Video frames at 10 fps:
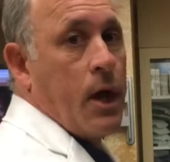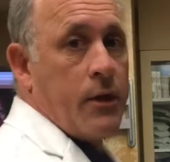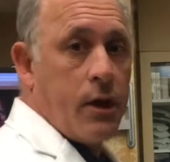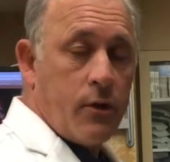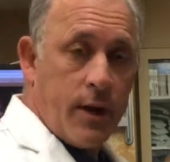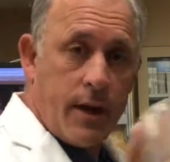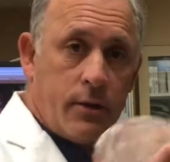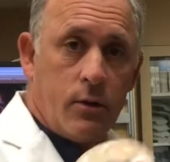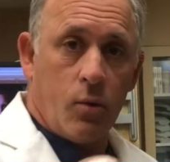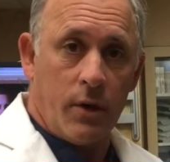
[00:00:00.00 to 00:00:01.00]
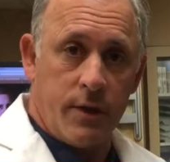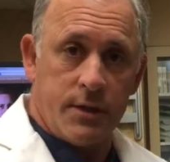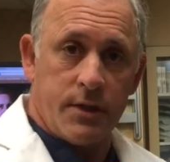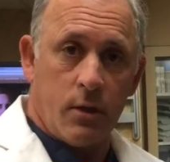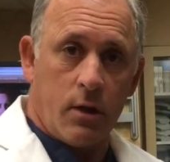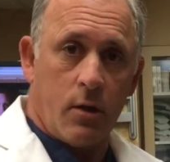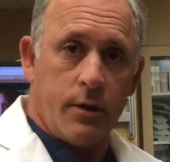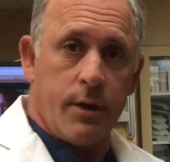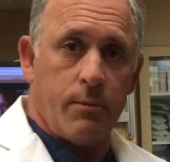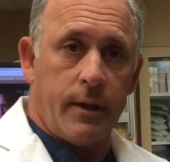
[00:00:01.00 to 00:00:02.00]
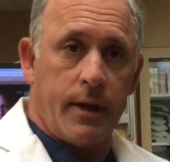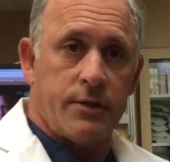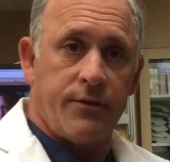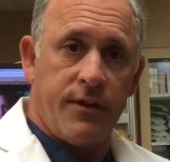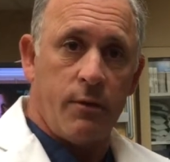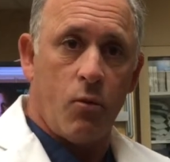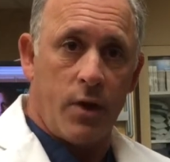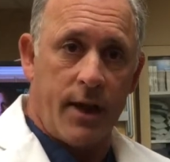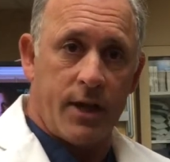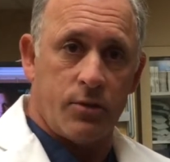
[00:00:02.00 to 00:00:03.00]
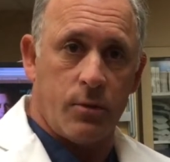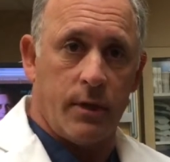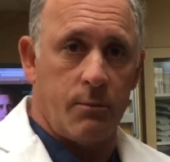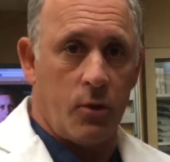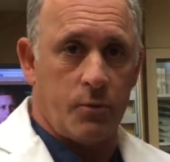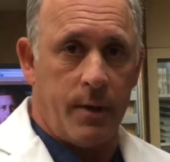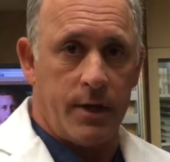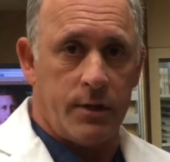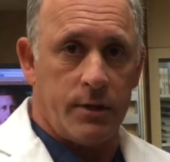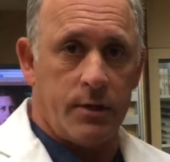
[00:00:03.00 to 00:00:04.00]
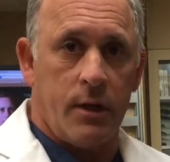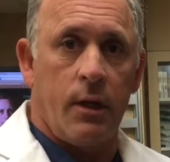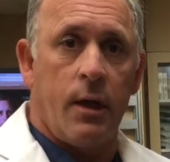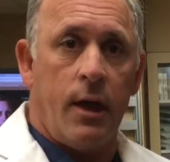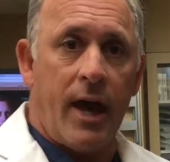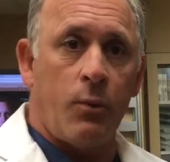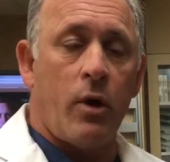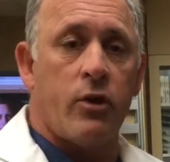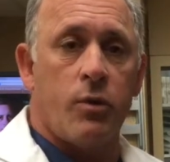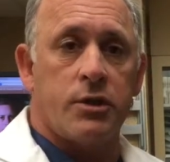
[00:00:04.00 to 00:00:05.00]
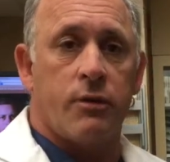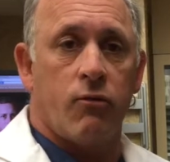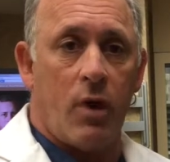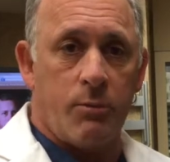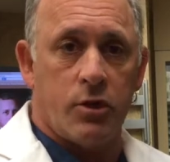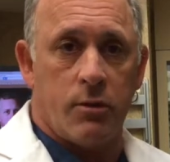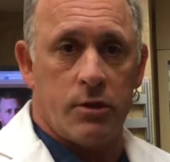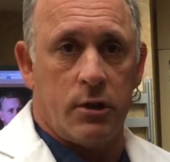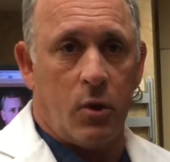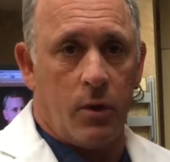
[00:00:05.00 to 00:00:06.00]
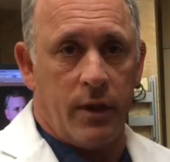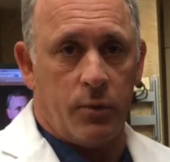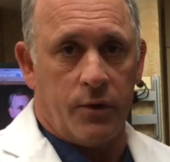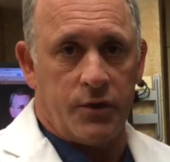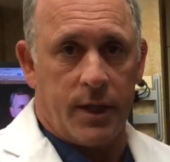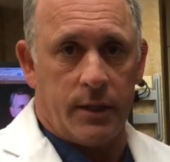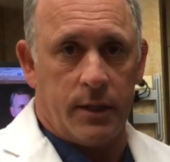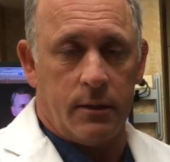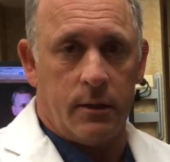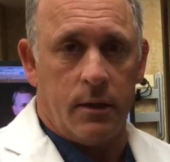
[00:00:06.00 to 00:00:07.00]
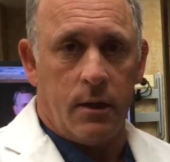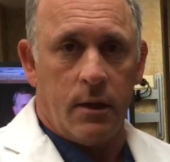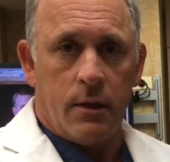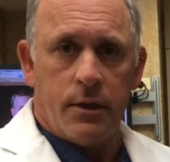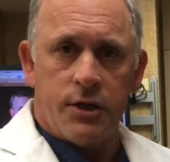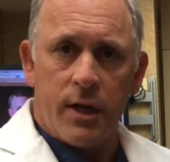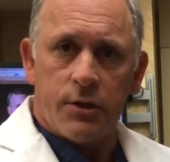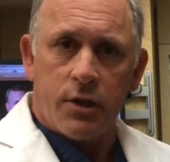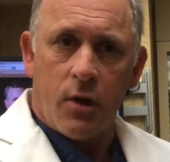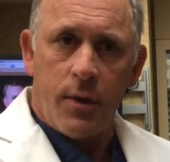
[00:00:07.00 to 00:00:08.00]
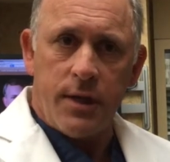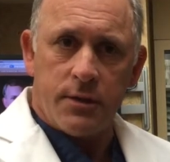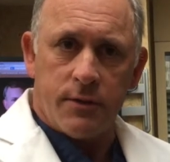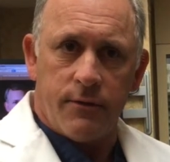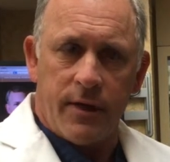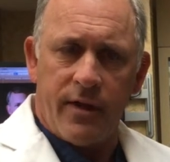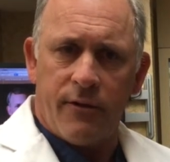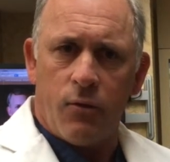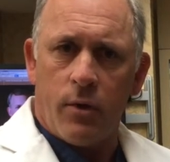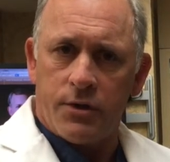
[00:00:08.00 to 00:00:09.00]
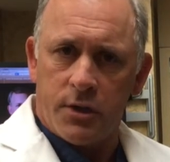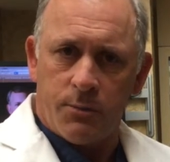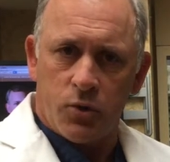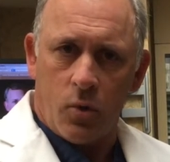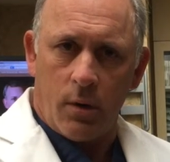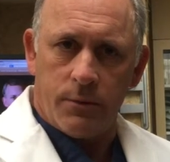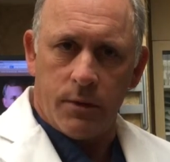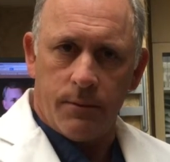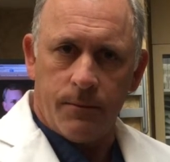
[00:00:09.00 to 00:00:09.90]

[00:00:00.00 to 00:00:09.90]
On the other hand, while these silicone implants feel more natural in most patients, and while the risk of rupture is lower than with saline, the gel is cohesive and therefore isn't absorbed.